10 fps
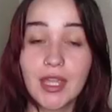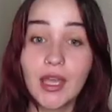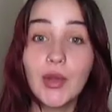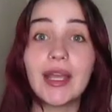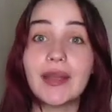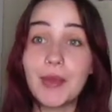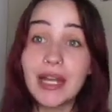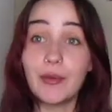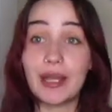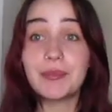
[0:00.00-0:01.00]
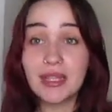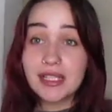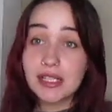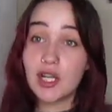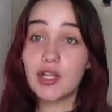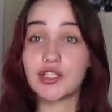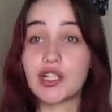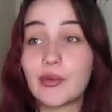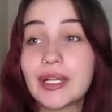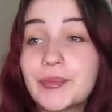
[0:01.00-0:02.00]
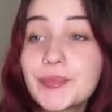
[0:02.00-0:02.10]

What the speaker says: Okay, anyway, let's get started, shall we?